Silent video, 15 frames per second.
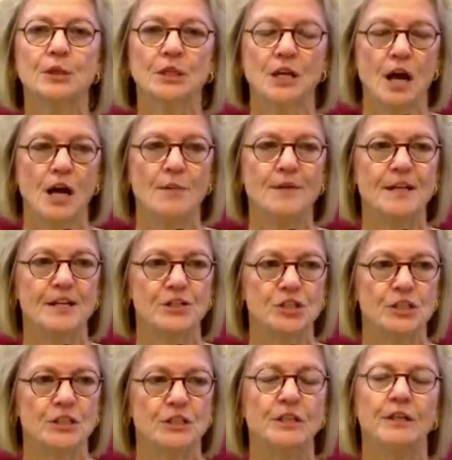
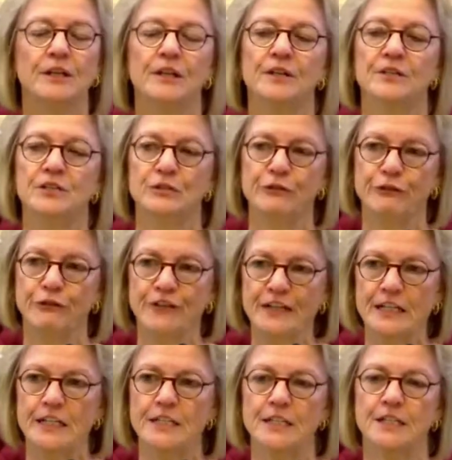accommodation to
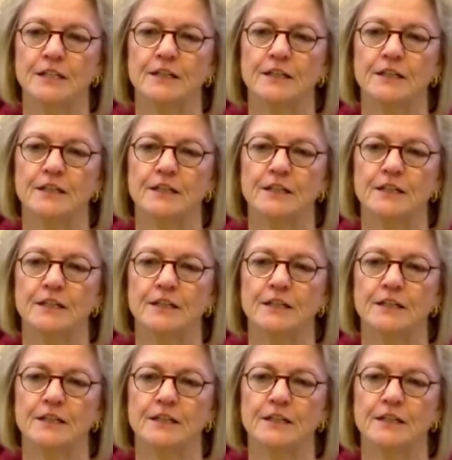fit